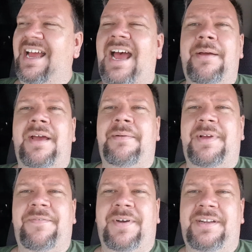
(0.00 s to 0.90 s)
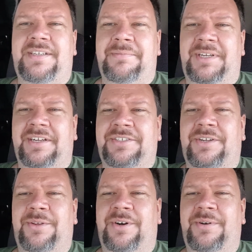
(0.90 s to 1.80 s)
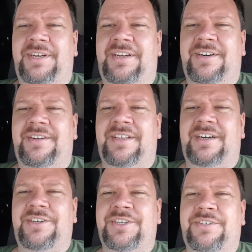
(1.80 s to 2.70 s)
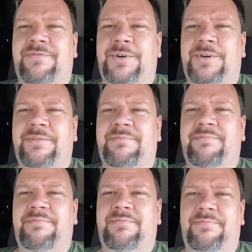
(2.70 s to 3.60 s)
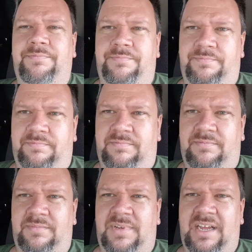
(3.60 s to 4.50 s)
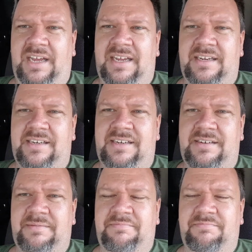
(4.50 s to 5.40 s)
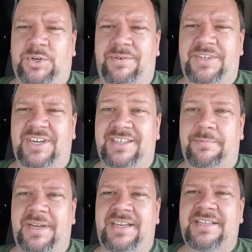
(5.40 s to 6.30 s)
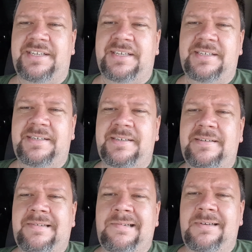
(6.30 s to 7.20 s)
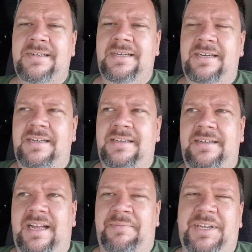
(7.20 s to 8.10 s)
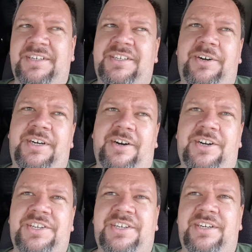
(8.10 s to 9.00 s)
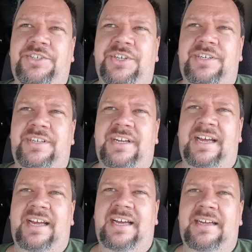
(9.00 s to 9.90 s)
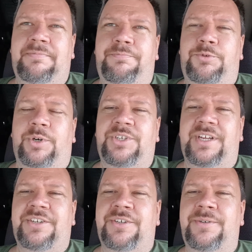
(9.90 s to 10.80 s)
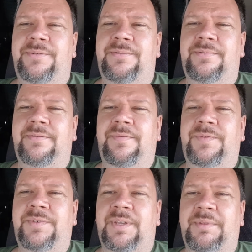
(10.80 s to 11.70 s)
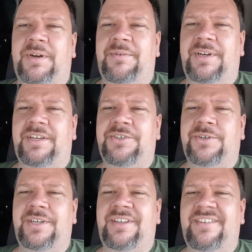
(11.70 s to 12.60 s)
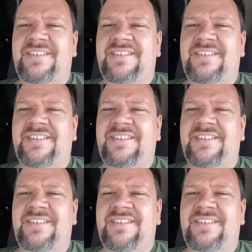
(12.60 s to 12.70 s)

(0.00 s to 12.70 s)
I may find something else to throw in here and there just for more of a change of pace. I've been considering Darkest Dungeon, Torchlight 2, something I really enjoy.